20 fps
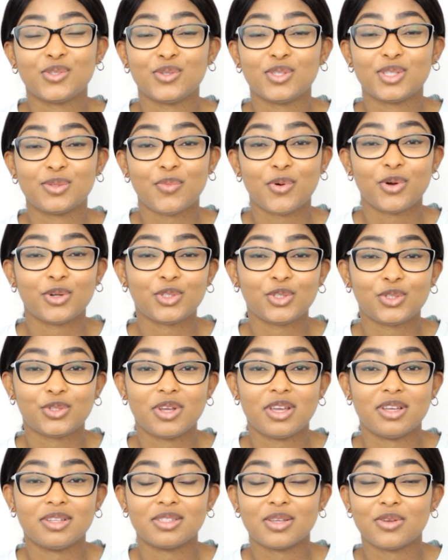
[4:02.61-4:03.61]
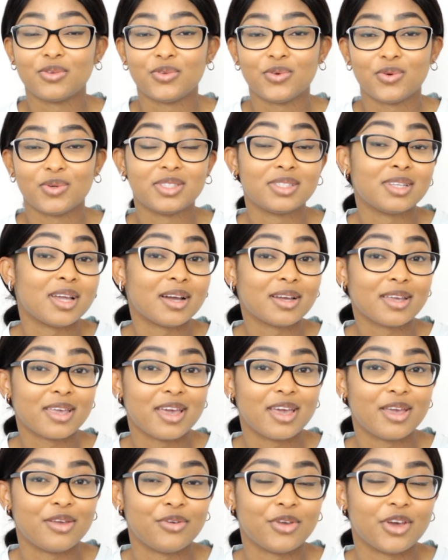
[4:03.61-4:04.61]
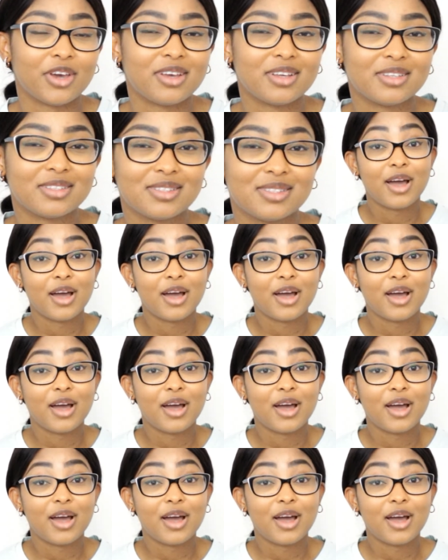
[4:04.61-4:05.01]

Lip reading: to spot treat those dark areas.